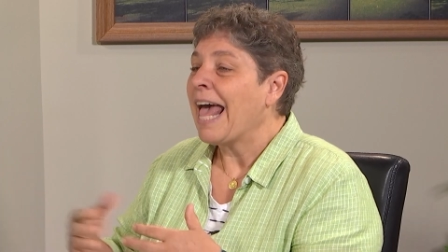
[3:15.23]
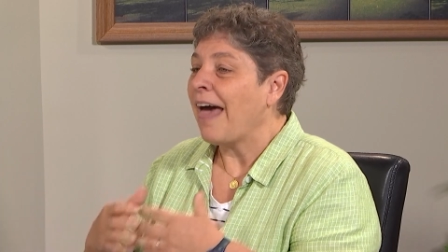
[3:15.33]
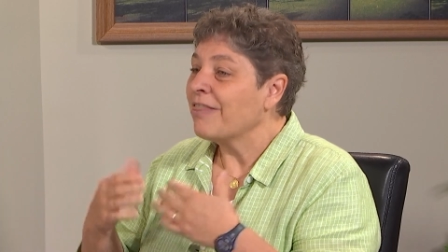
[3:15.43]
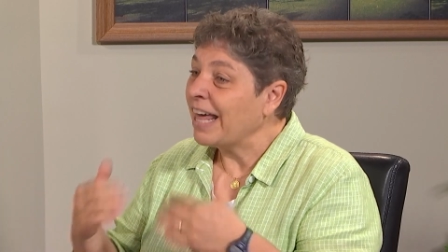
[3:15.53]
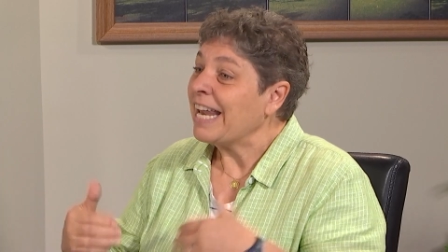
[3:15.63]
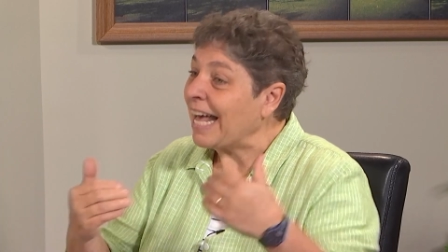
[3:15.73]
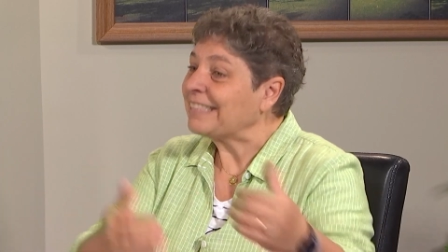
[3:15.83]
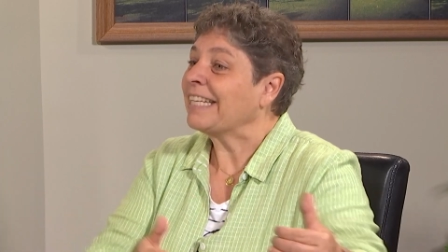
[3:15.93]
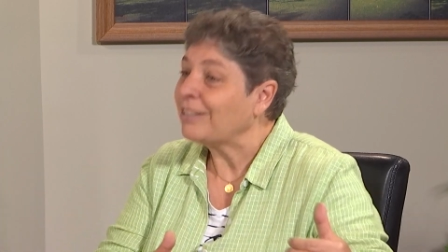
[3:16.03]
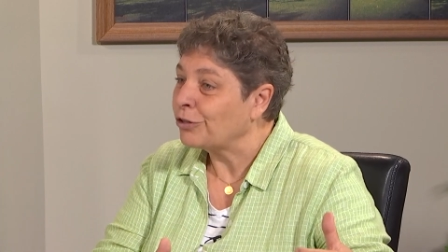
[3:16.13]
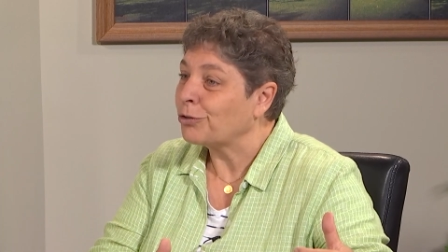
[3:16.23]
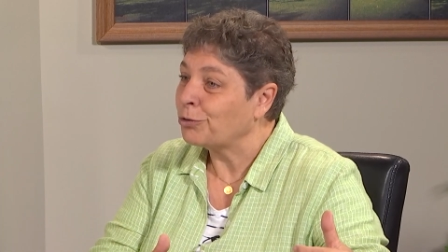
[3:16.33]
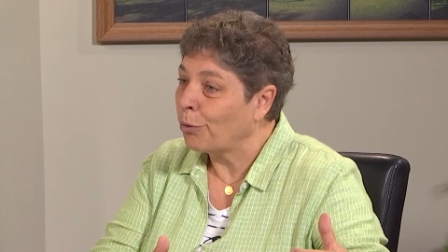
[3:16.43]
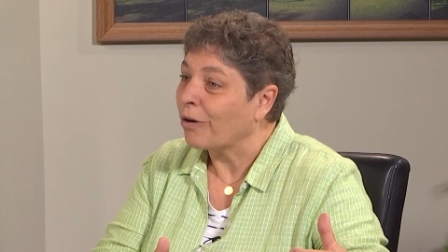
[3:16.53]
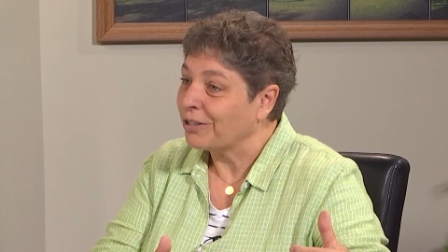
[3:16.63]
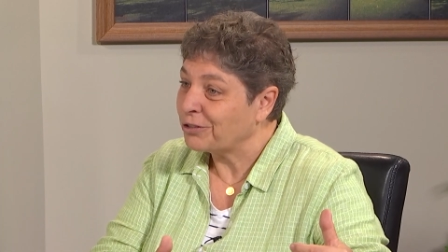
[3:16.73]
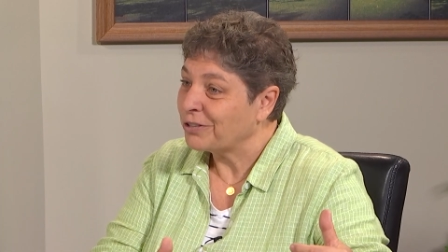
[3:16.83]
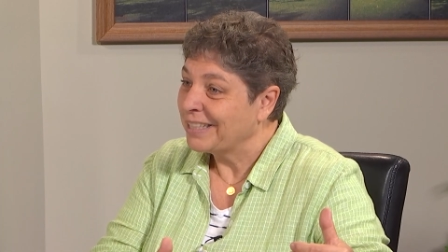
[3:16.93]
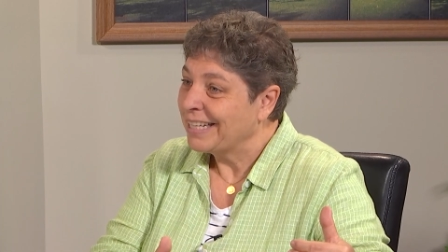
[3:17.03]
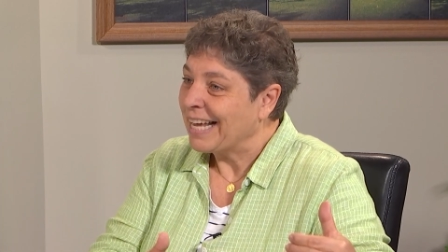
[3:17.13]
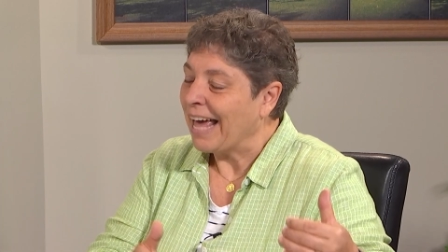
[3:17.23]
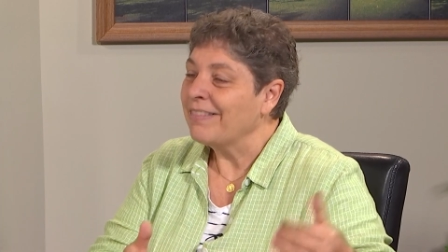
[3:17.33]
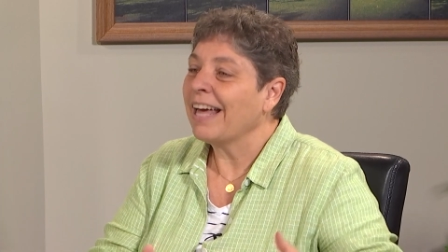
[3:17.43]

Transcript: And then it has to get to the stores. And